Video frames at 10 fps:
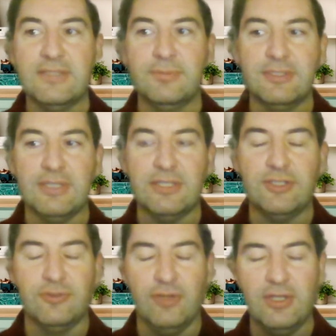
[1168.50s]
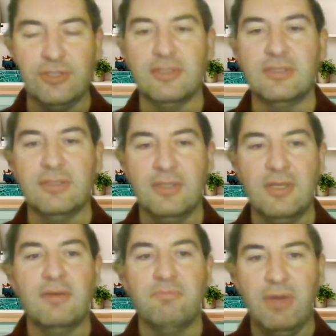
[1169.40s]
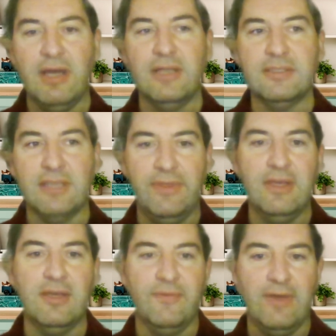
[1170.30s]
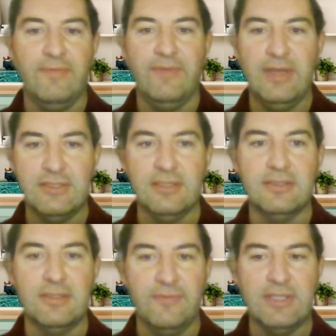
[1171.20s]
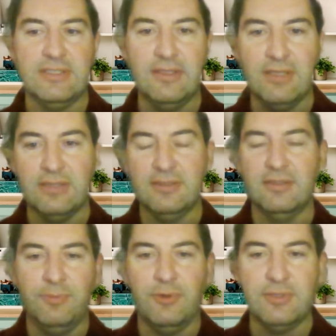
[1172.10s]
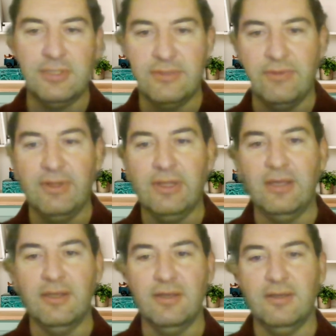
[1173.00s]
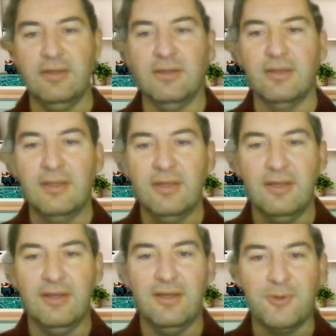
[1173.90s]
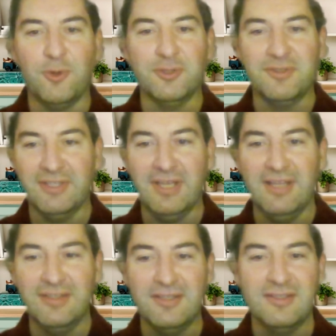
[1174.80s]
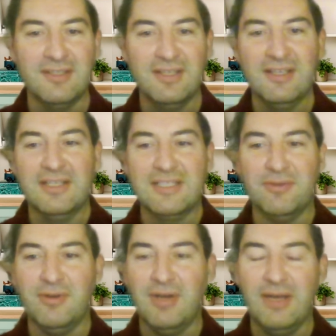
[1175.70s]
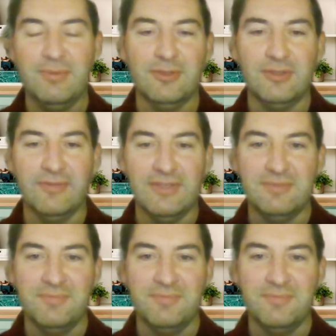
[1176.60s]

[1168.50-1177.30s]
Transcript: with such situations, but I think if I face it, if I see that the person is really caught red-handed, so I will not invest.